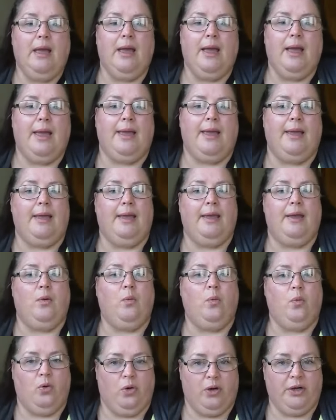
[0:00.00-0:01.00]
uh,
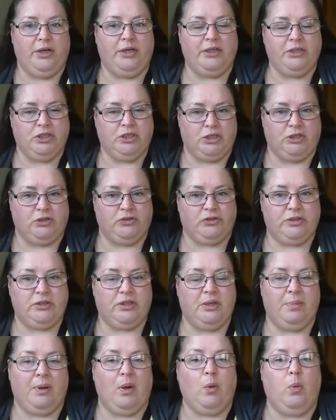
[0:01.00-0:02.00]
warn our children
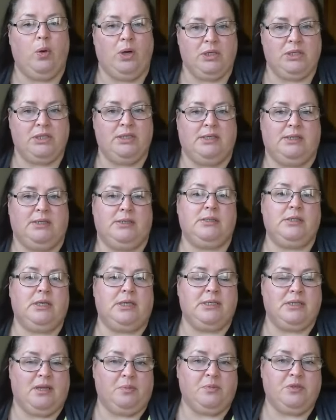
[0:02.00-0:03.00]
about what is
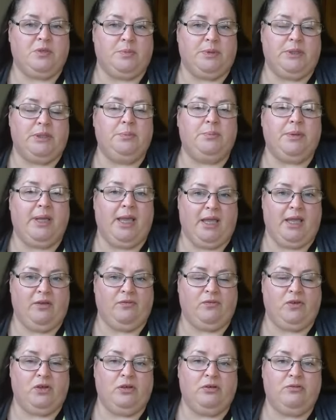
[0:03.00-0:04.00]
acceptable
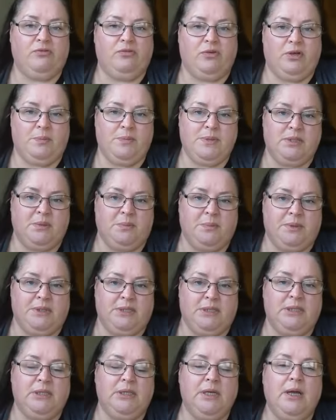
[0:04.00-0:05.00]
behavior from
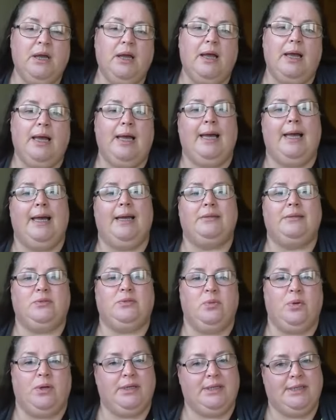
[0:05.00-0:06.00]
somebody and
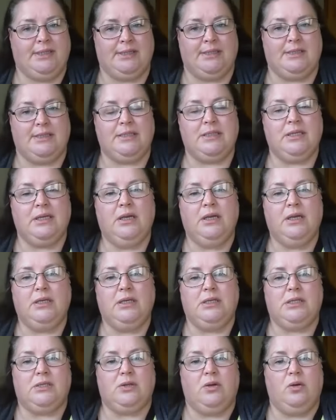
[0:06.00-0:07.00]
what isn't.
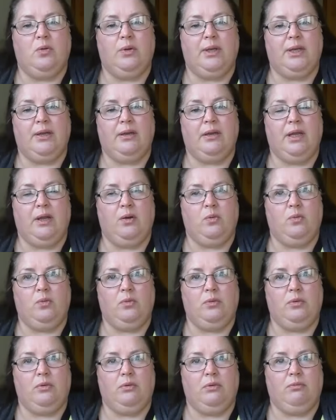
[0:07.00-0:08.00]
So in
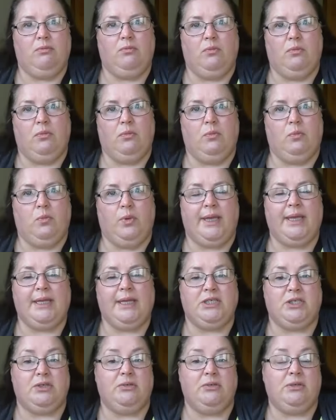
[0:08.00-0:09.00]
in we can
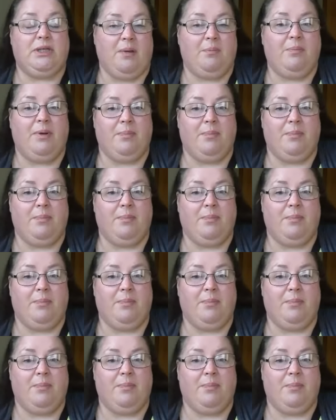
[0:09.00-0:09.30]
do that by